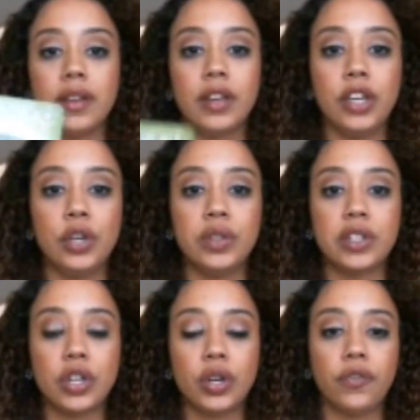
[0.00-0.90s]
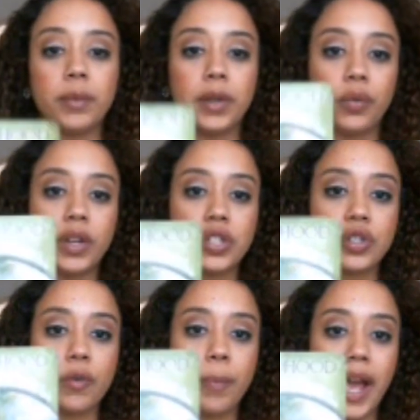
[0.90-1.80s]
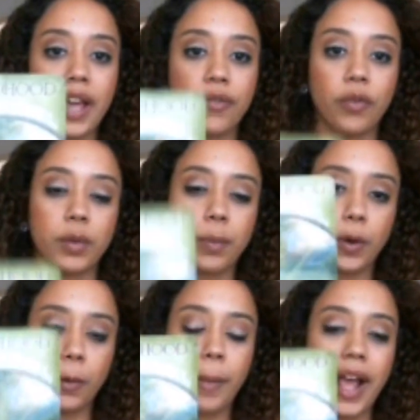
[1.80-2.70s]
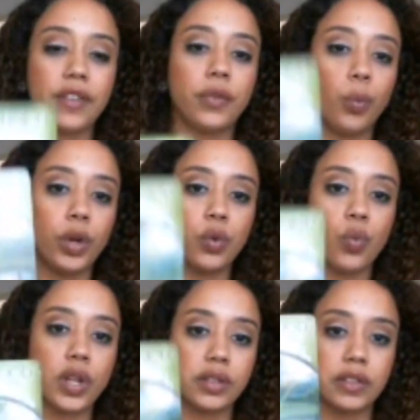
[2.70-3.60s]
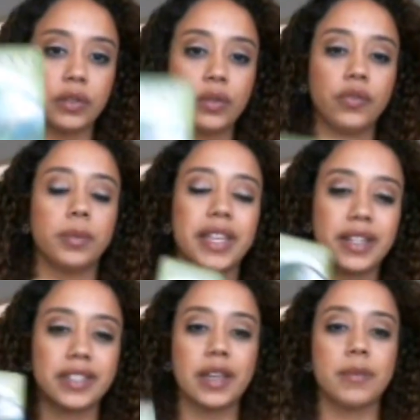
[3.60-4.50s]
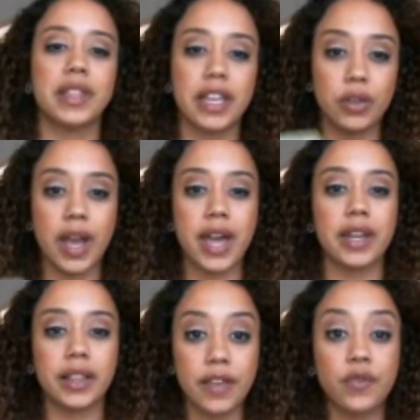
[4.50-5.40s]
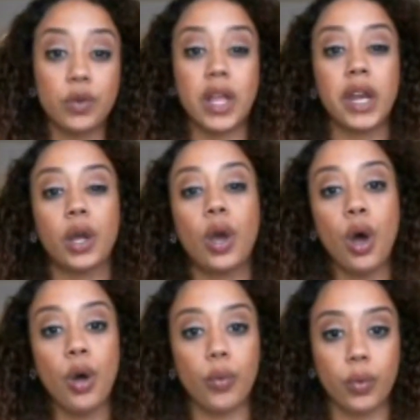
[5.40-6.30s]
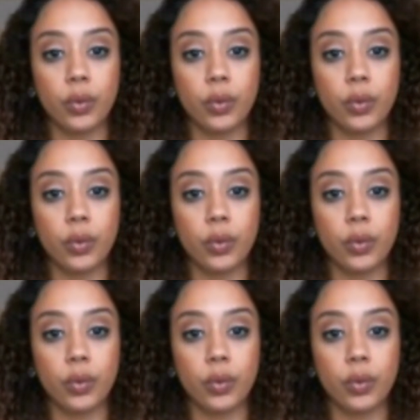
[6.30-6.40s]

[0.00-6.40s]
You deterred from the original path, from your pure path, from what you wanted to do, from that excitement that you had in life. You let it go.